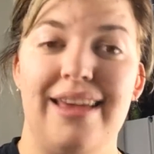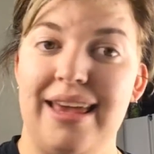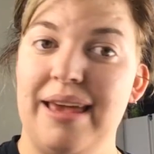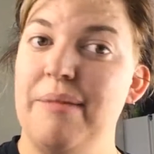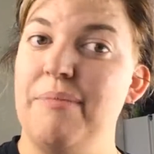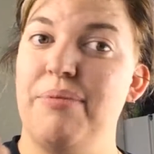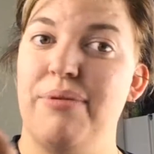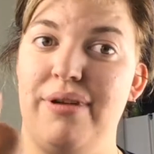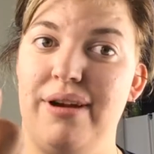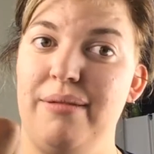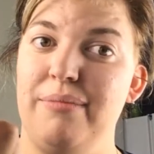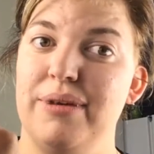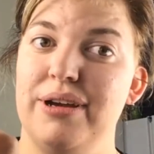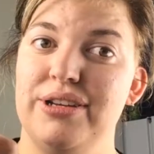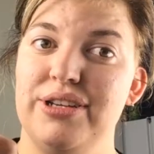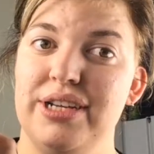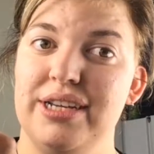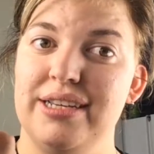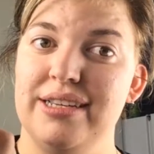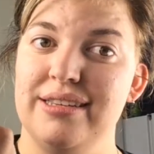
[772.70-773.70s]
It pretty
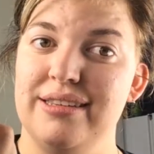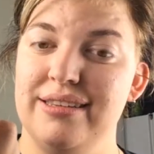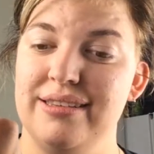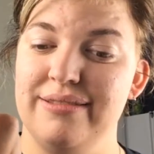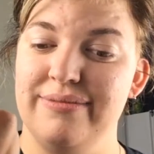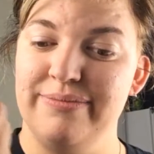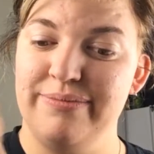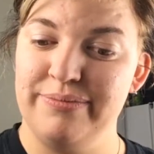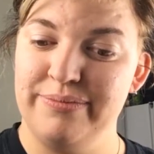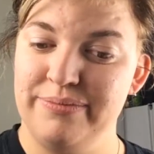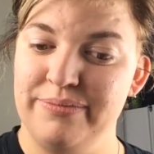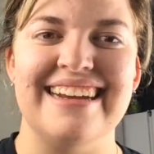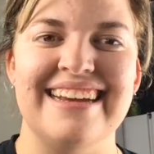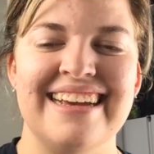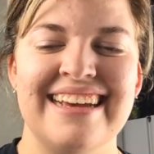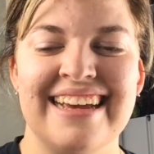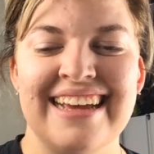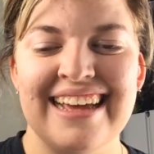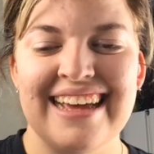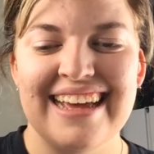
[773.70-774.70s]
much is.
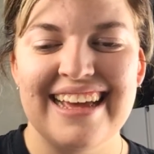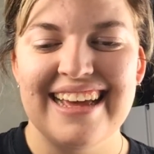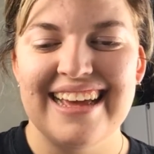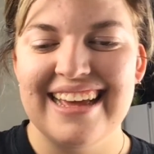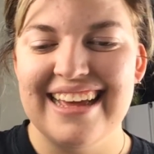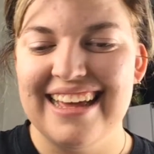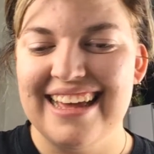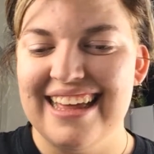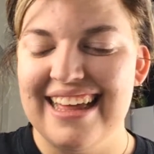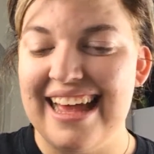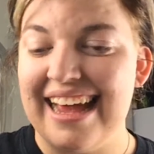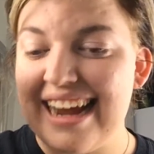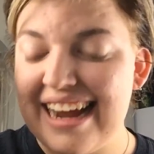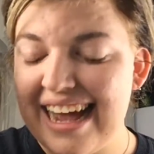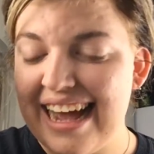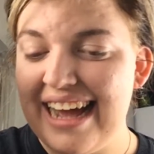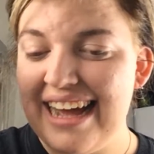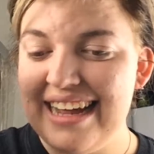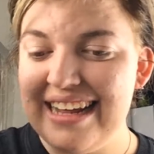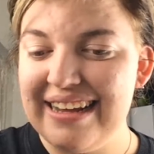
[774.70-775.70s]
Like,
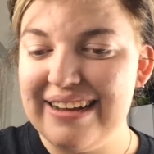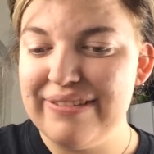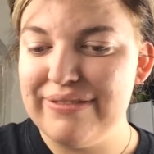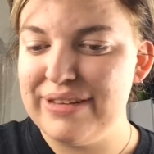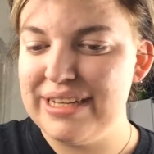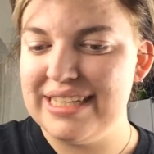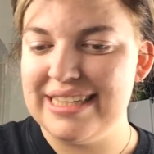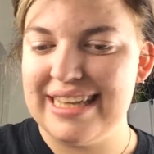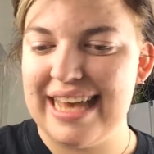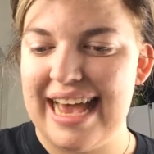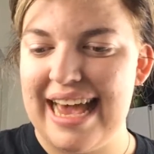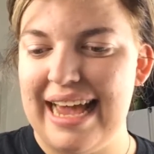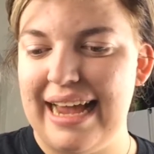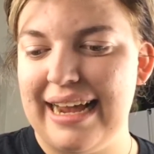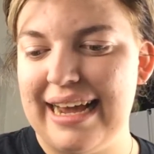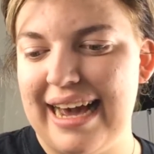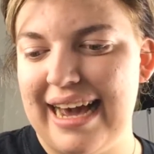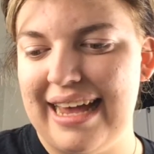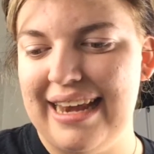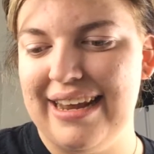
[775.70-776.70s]
I was,
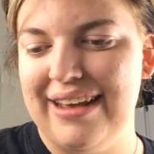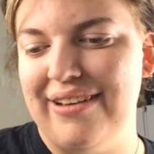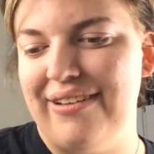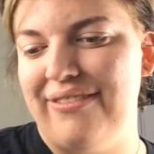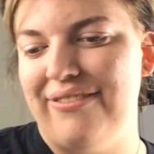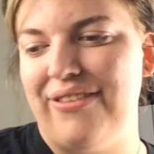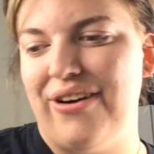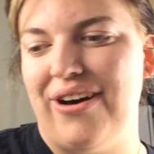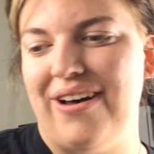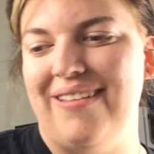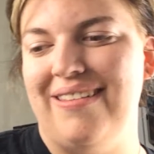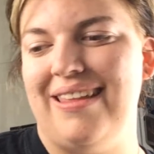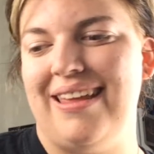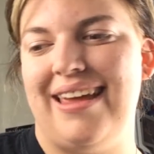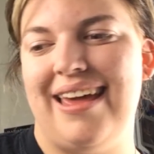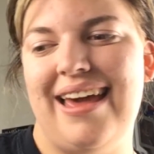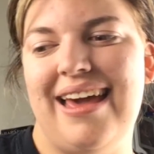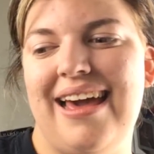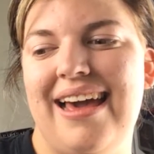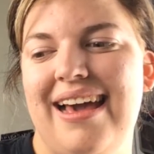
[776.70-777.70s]
like, kind of on
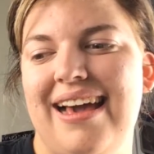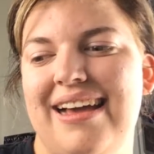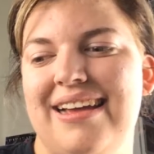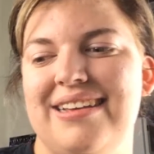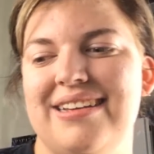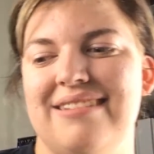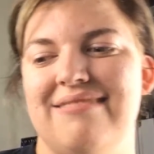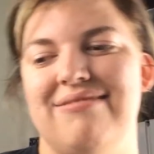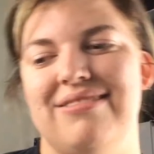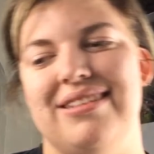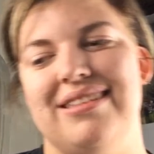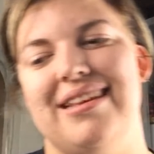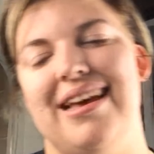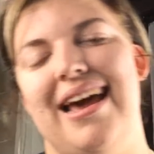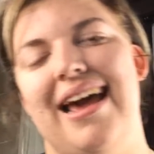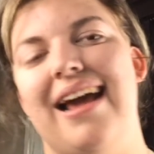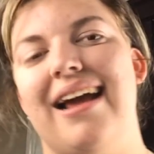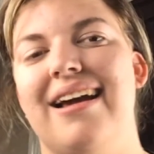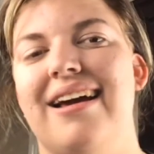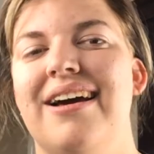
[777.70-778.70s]
the edge. I was
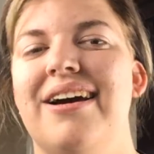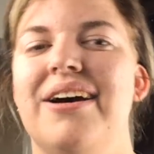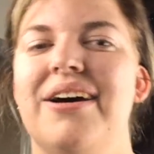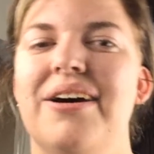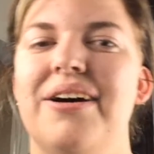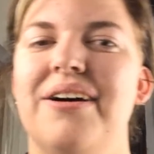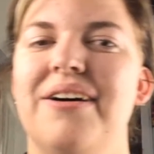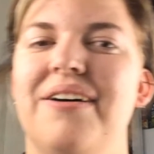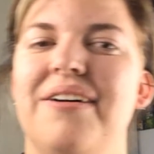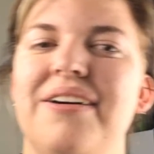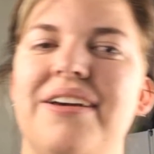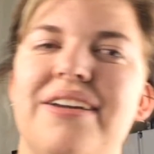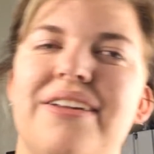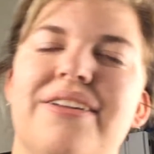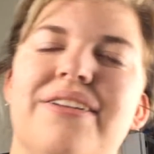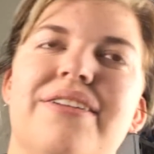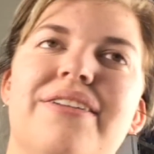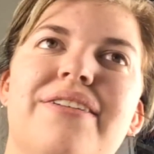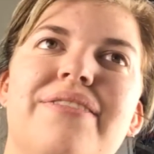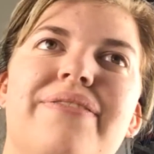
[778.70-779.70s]
like, oh, you
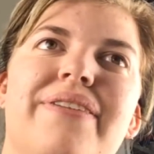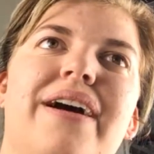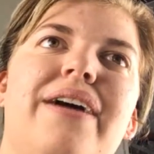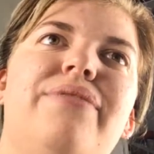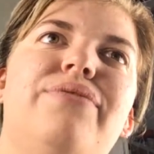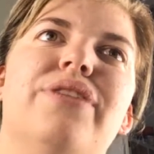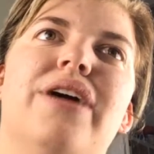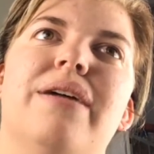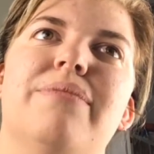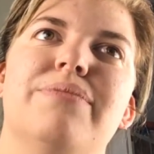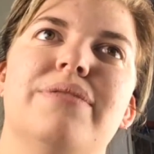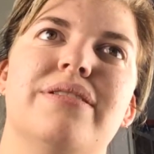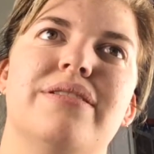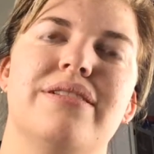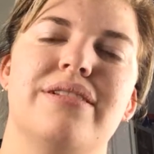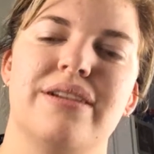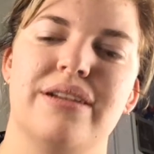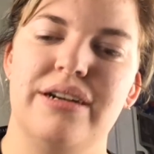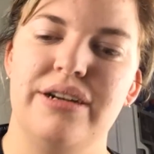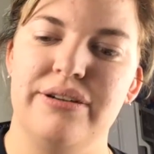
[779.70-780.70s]
know, 5 drops
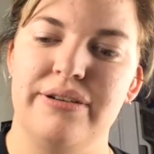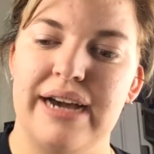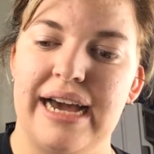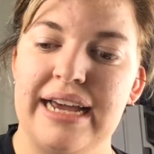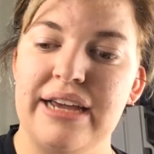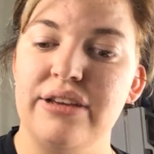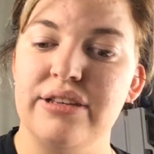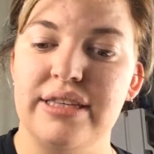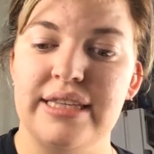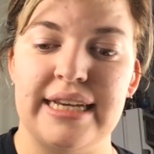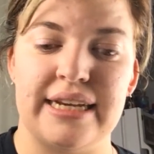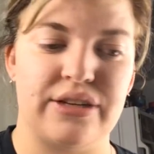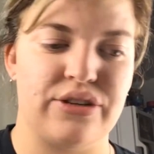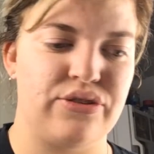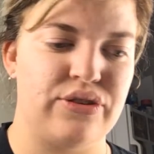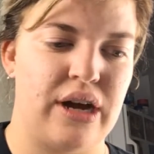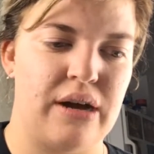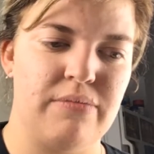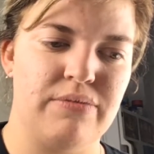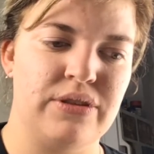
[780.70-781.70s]
isn't going to do it. I used 6
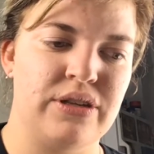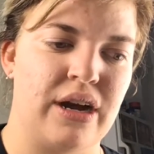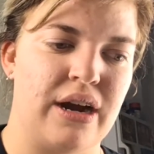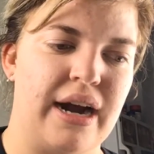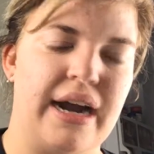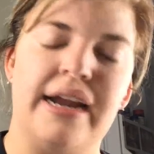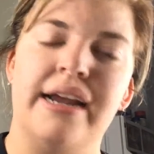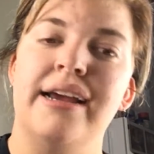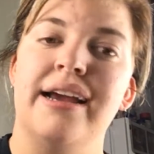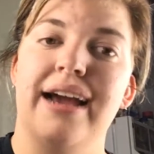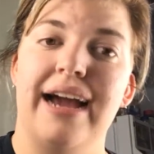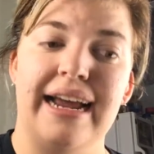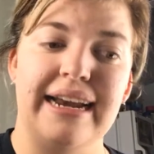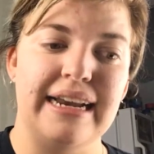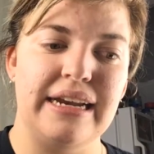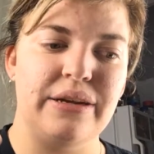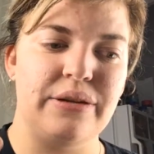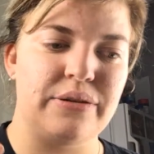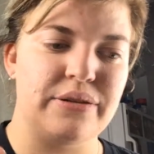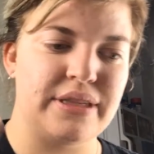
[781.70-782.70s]
drops. Sorry. I
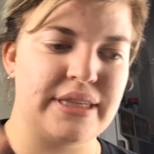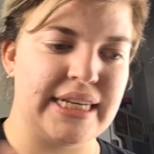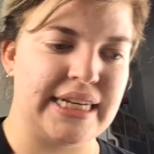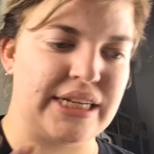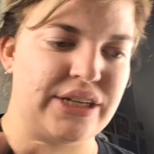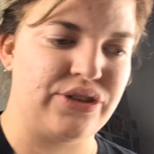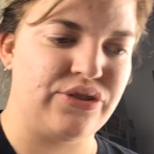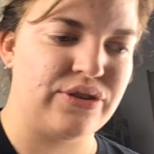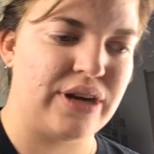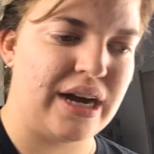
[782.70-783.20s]
did use 6